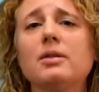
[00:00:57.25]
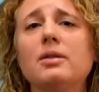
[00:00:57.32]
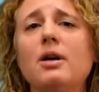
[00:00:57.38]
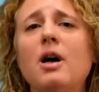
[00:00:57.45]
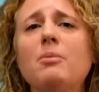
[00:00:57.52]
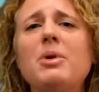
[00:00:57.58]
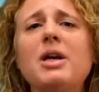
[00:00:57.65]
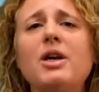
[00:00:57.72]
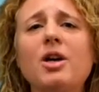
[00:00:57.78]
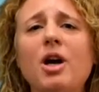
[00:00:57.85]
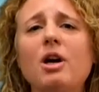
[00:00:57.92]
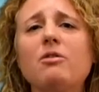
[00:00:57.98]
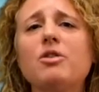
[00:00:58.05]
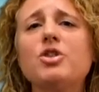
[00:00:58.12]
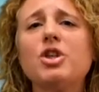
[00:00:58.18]
I'm
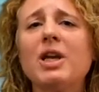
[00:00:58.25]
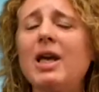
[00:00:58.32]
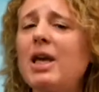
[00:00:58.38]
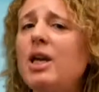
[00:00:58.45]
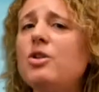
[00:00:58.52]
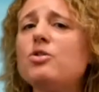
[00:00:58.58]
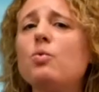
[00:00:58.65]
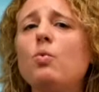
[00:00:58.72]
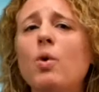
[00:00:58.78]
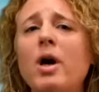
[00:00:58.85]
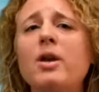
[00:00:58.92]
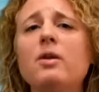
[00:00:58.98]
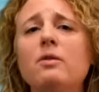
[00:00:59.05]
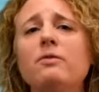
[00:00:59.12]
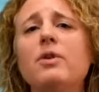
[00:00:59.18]
encouraging each
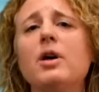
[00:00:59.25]
one of